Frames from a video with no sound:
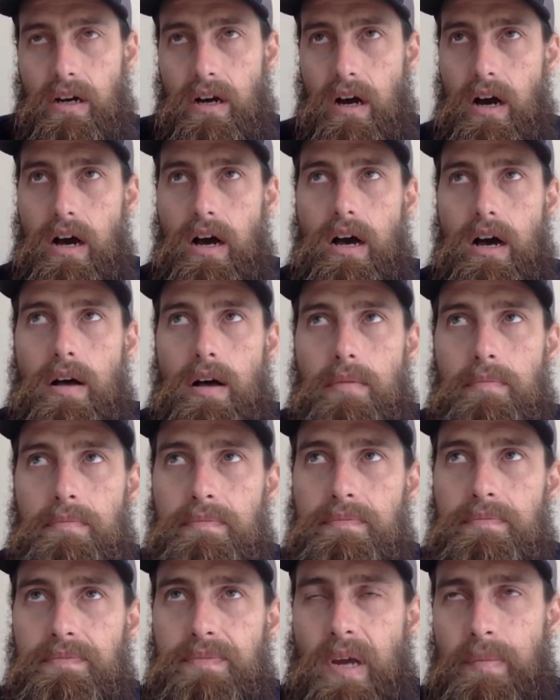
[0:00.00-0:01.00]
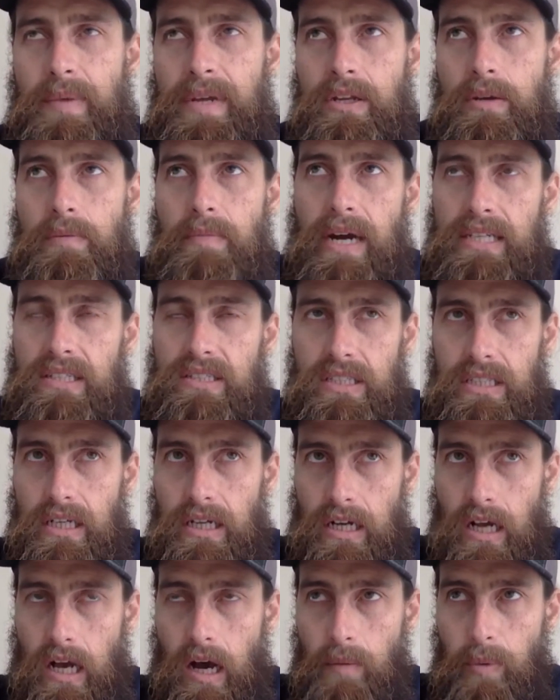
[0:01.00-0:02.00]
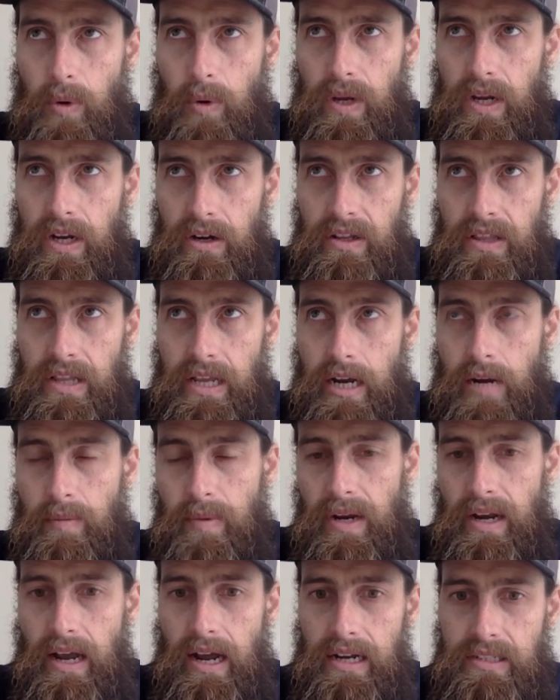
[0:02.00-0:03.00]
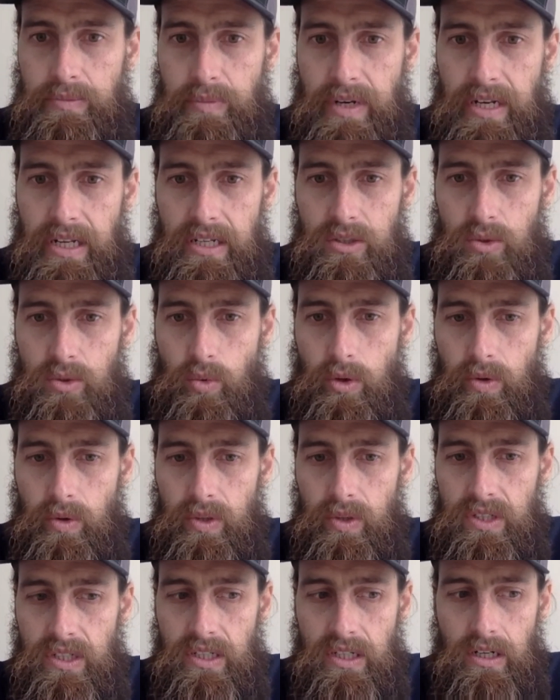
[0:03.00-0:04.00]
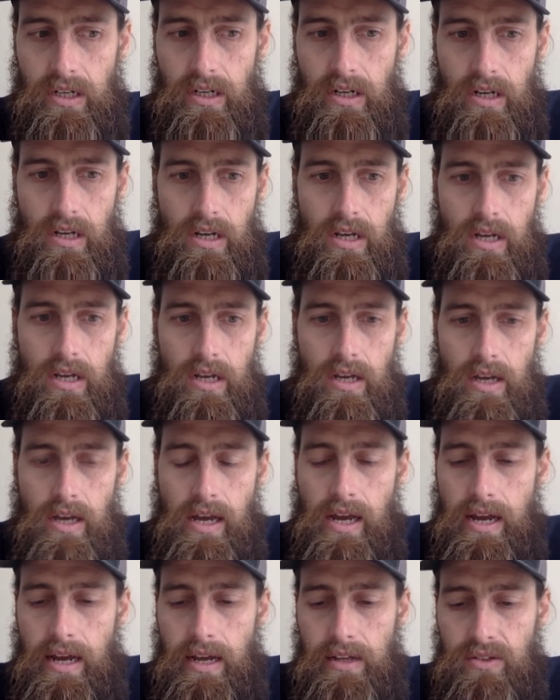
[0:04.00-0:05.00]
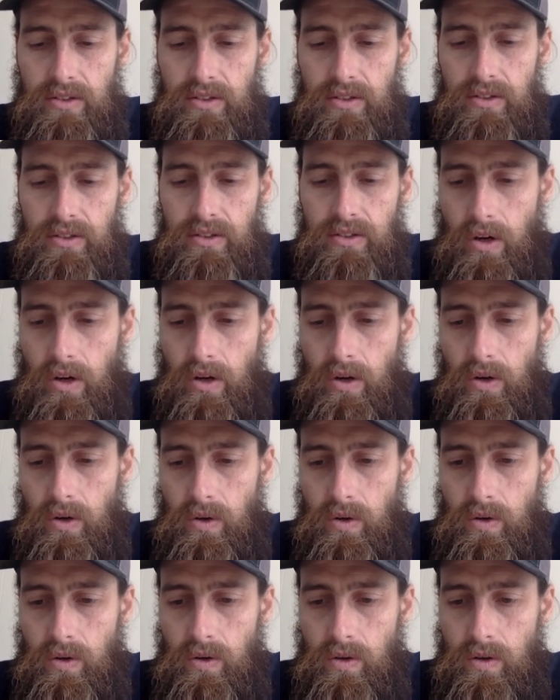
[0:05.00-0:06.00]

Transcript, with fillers: I mean, you might see a couple here and there, but not as many as we were seeing. And so,